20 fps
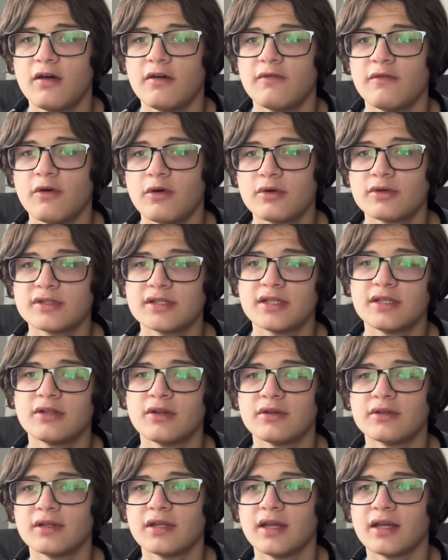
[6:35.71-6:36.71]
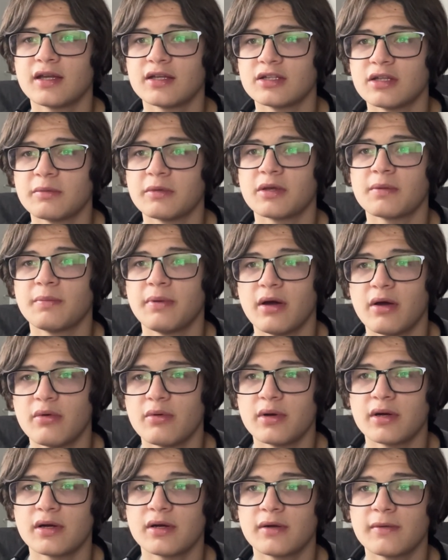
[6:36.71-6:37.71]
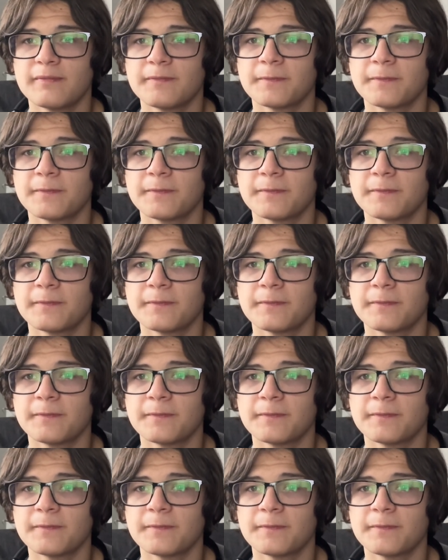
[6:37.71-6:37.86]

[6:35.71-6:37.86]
focusing on economic power,